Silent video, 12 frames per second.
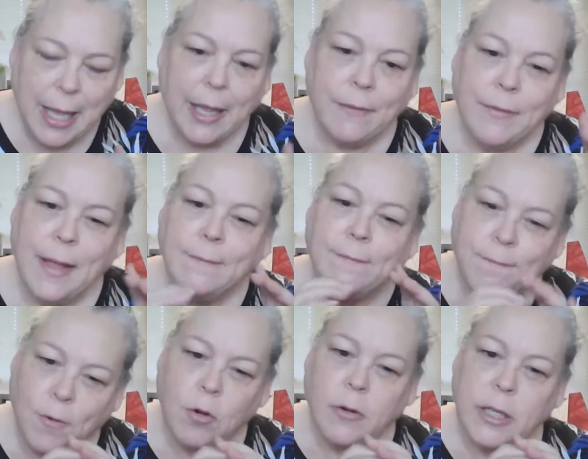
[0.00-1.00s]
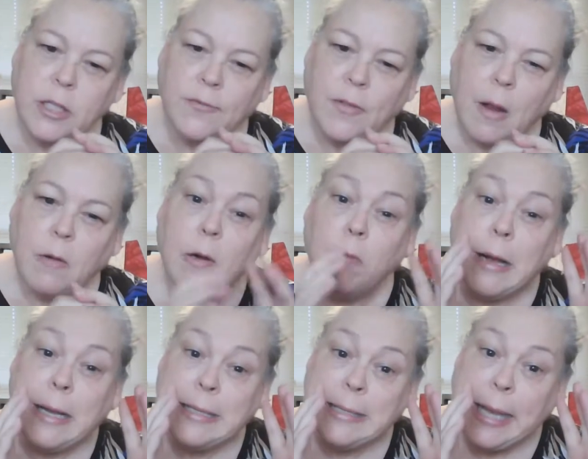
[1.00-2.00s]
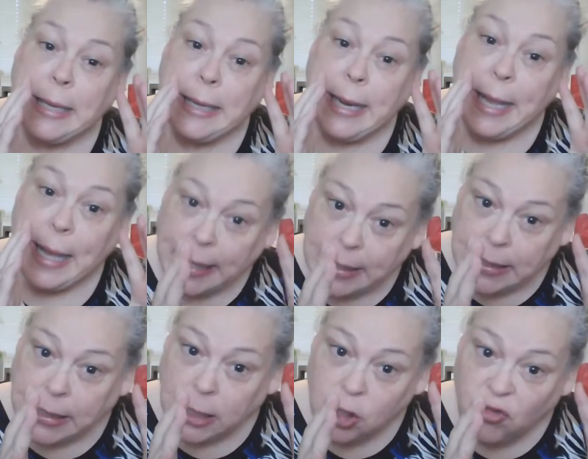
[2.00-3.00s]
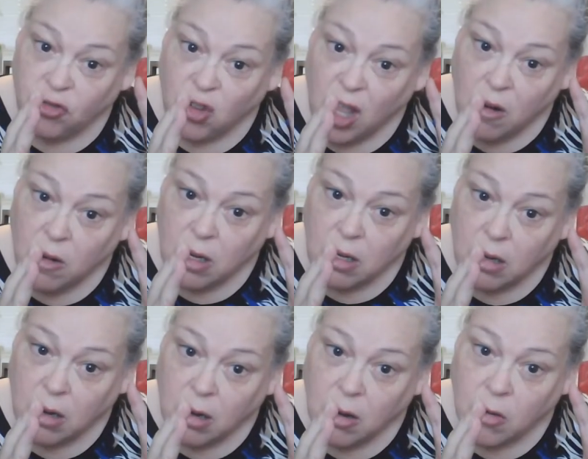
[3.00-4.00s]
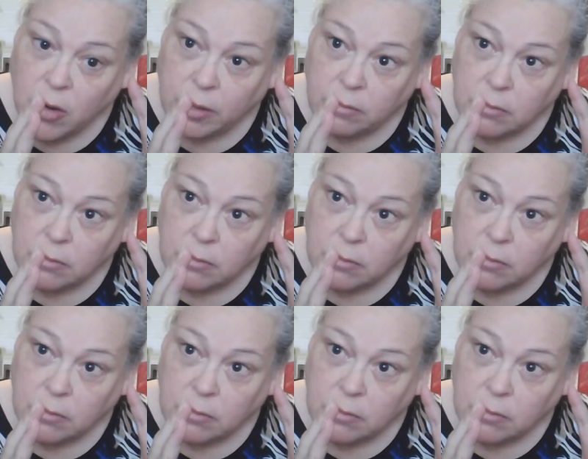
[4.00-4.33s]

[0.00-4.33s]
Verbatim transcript: If that four inch flower was an eight inch flower or a